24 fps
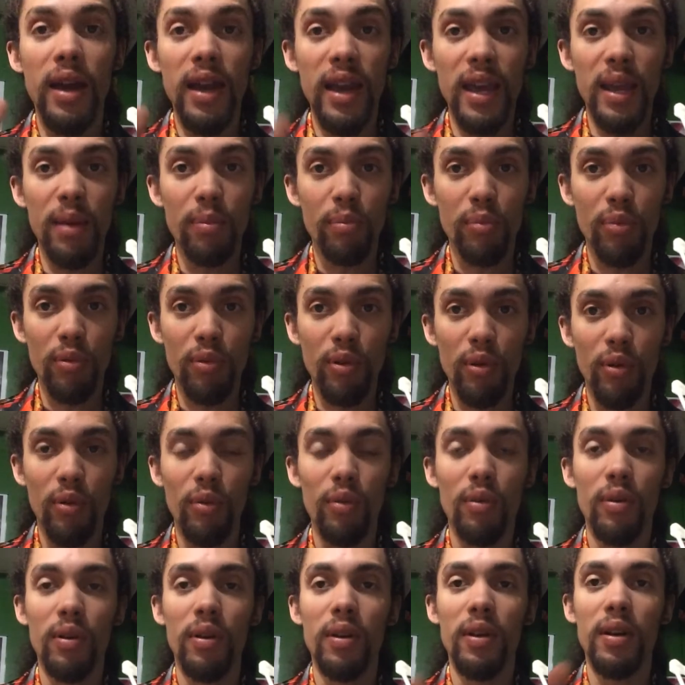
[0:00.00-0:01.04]

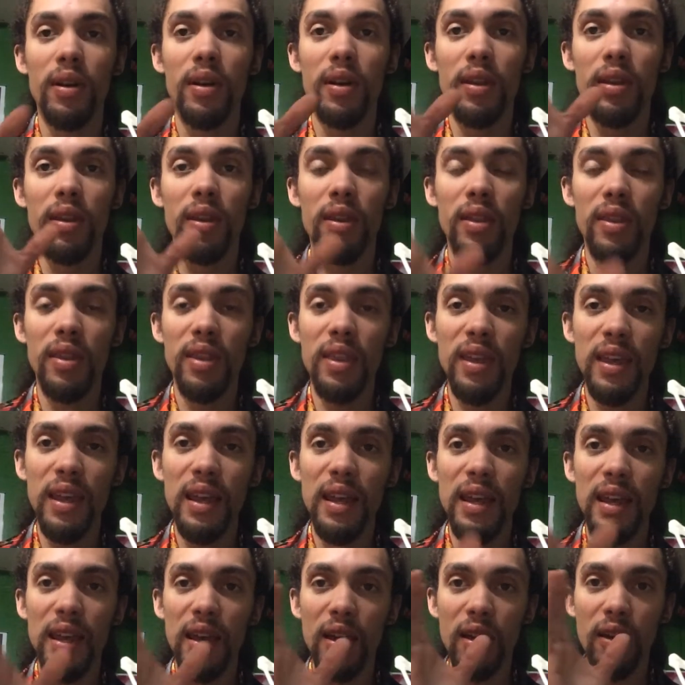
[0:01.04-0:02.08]
April
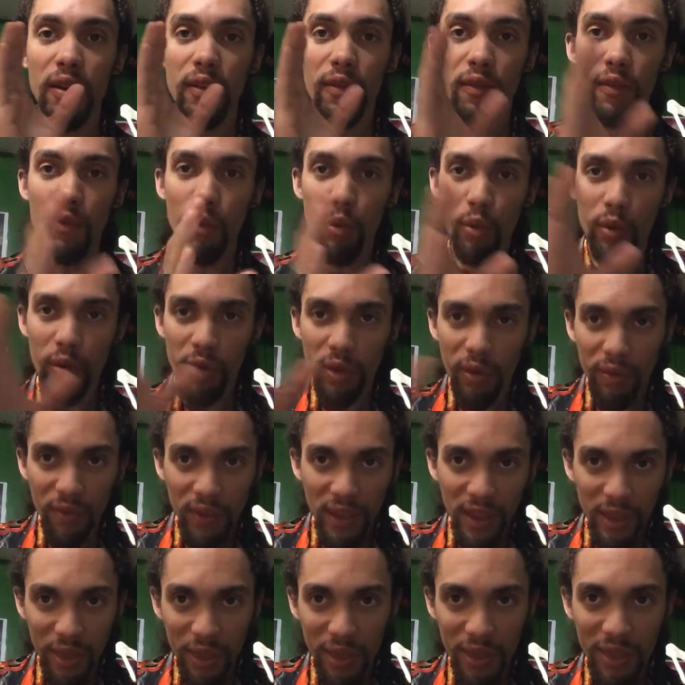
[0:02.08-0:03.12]
the
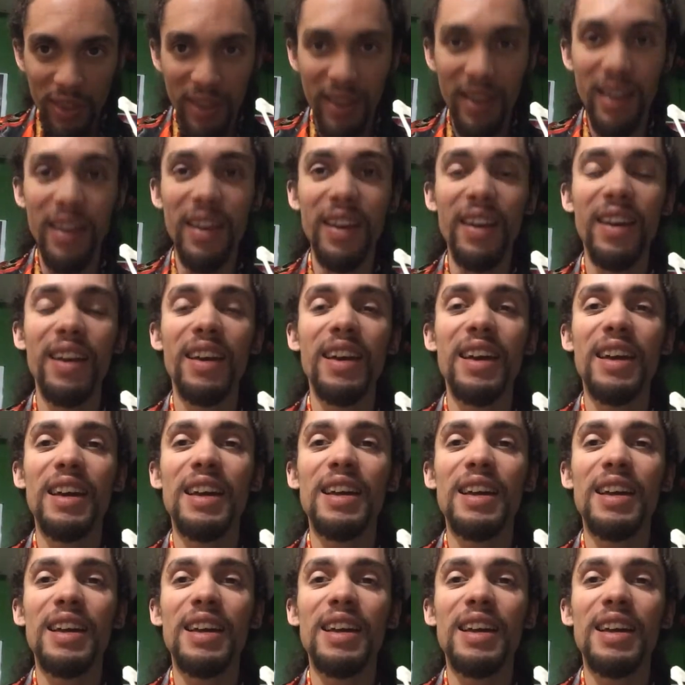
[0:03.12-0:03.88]
4th, 5th,